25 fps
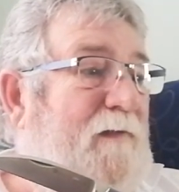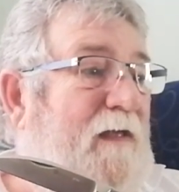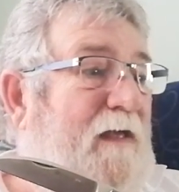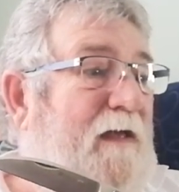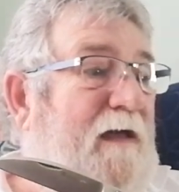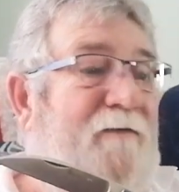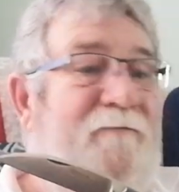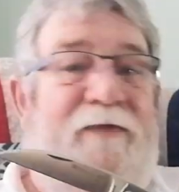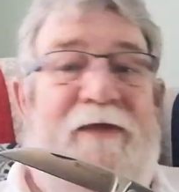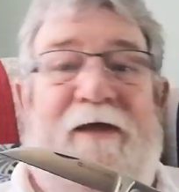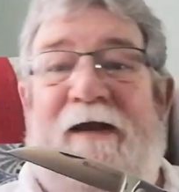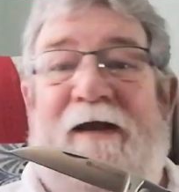I
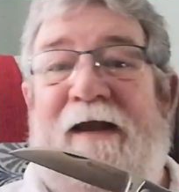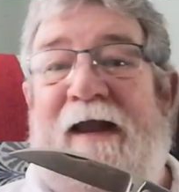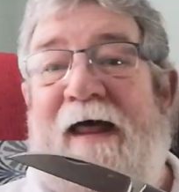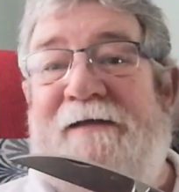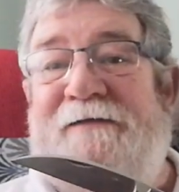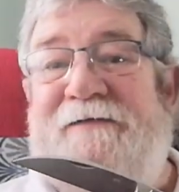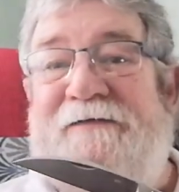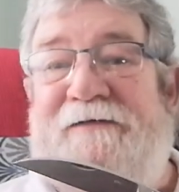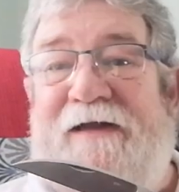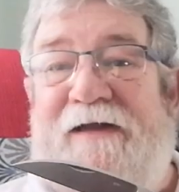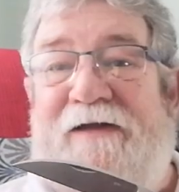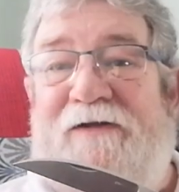have the
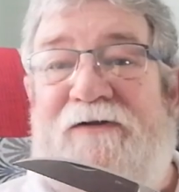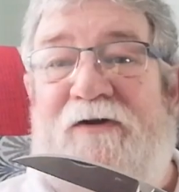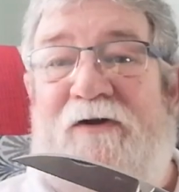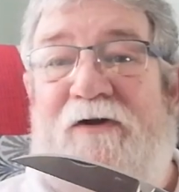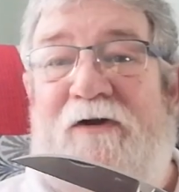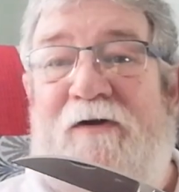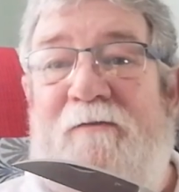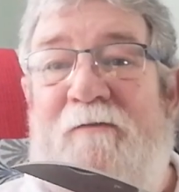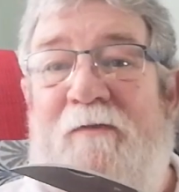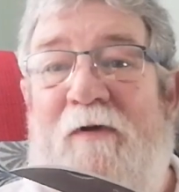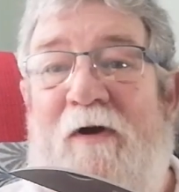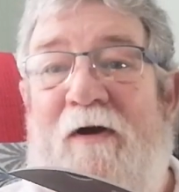Lansky
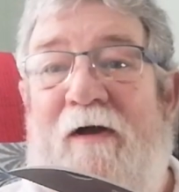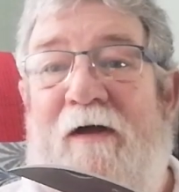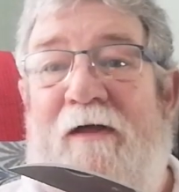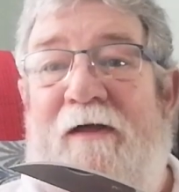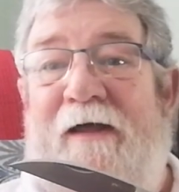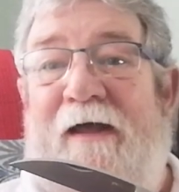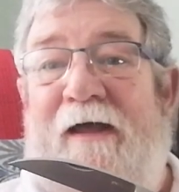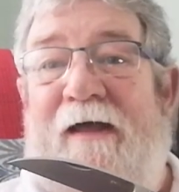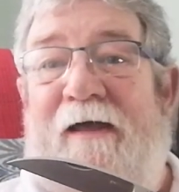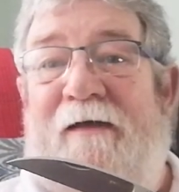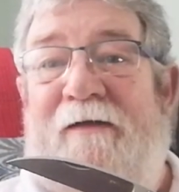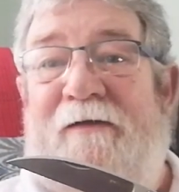
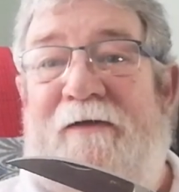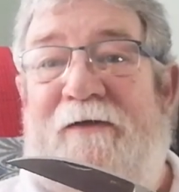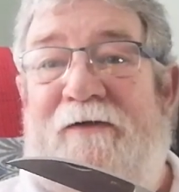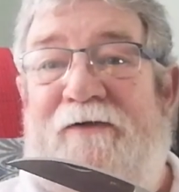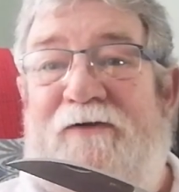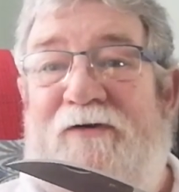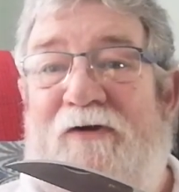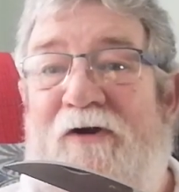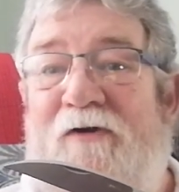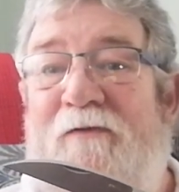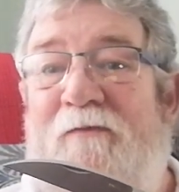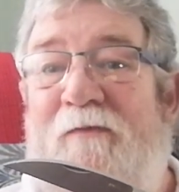
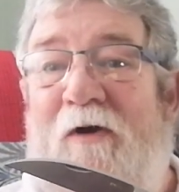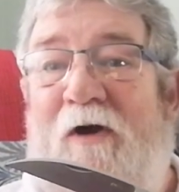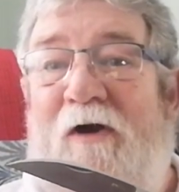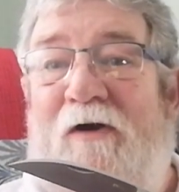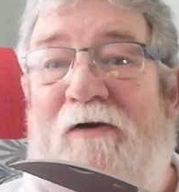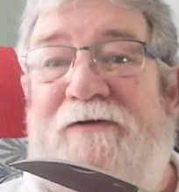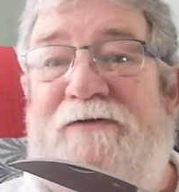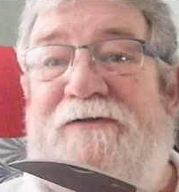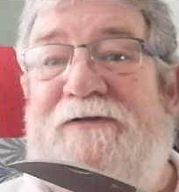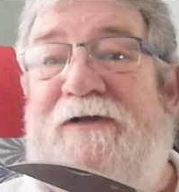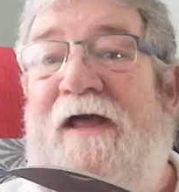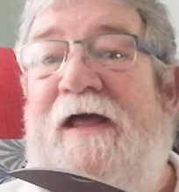turn
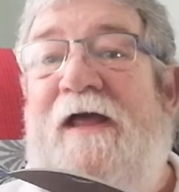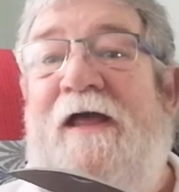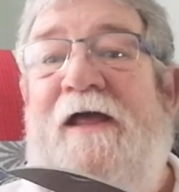box.